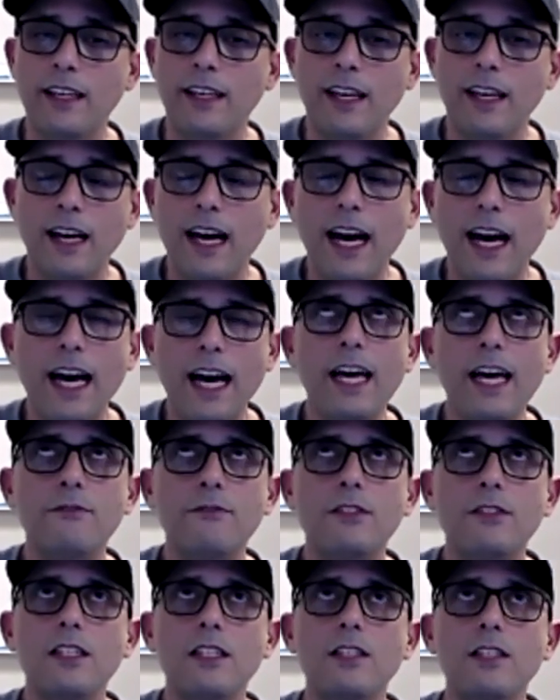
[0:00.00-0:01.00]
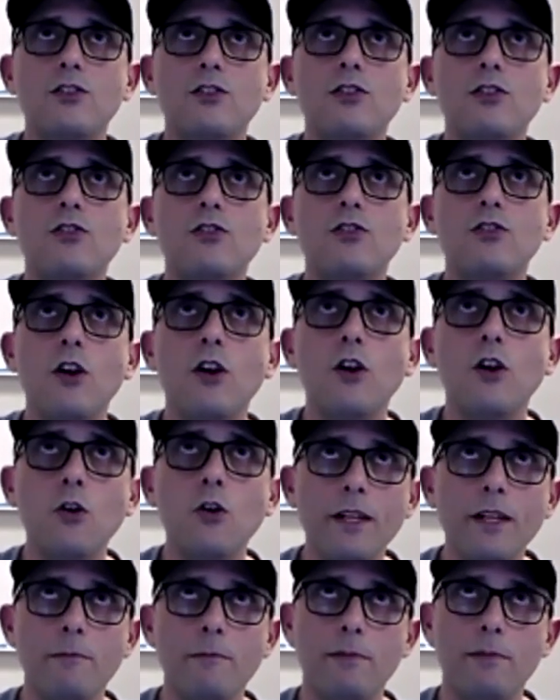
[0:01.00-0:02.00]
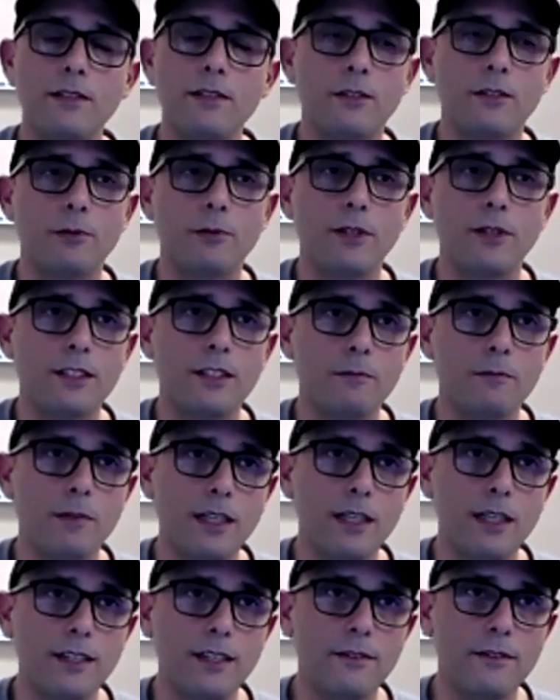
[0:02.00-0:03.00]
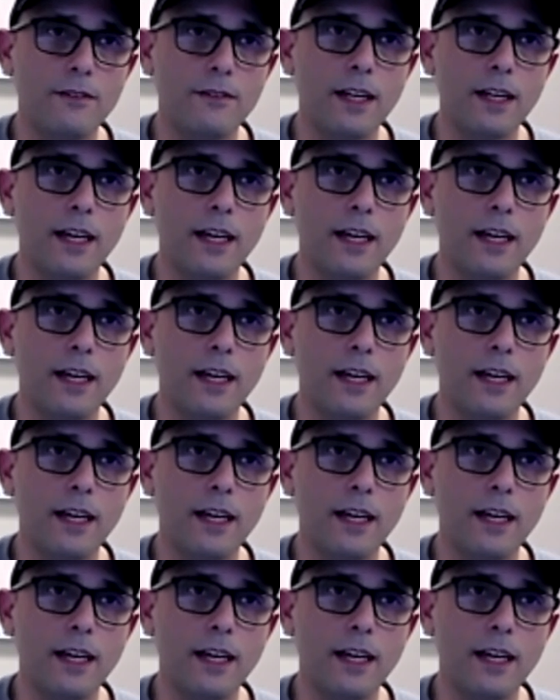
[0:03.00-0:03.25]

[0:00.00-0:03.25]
I have seen so many business plans in my life,